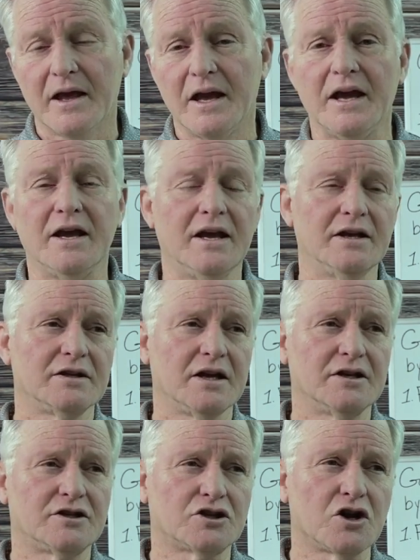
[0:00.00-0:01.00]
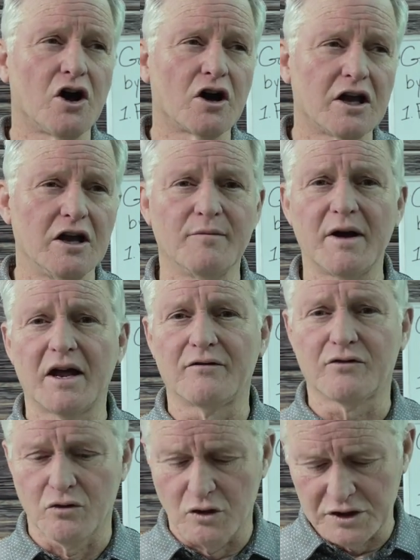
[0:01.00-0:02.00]
It's talking about, of
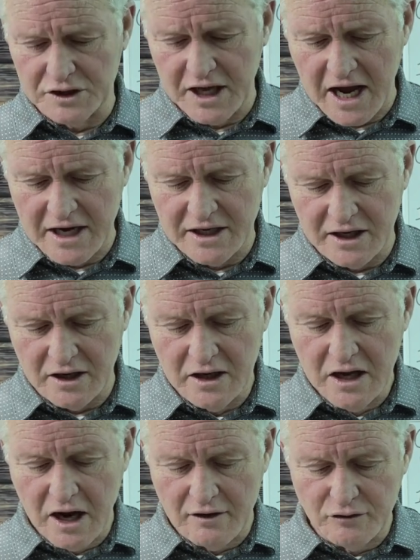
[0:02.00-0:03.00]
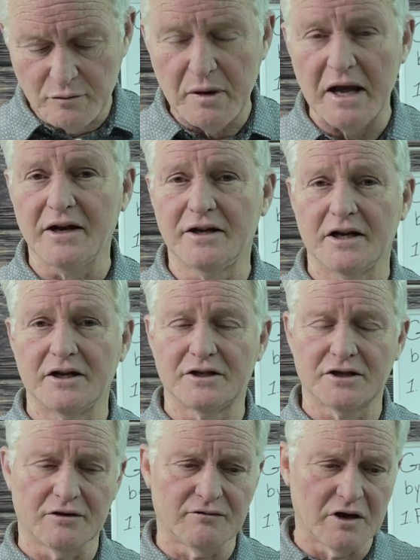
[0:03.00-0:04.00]
course, the idea of
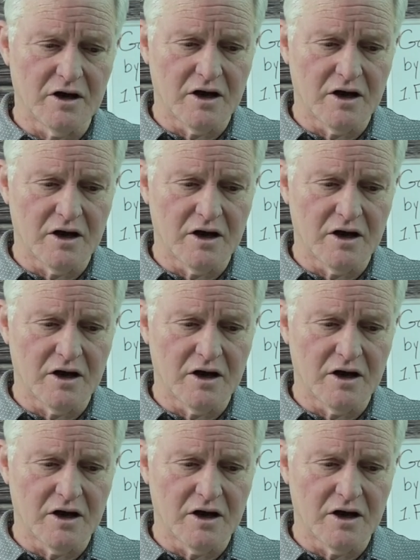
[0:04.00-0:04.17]
repentance, of